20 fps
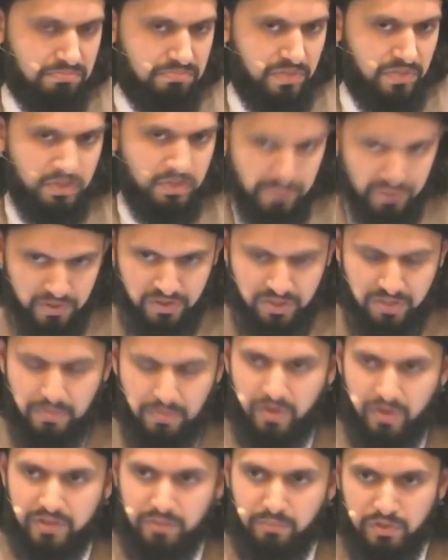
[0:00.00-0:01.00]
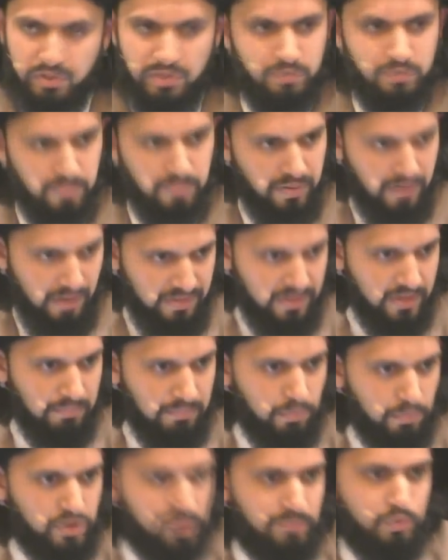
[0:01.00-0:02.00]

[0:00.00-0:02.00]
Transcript: especially American Muslims, but I think Muslims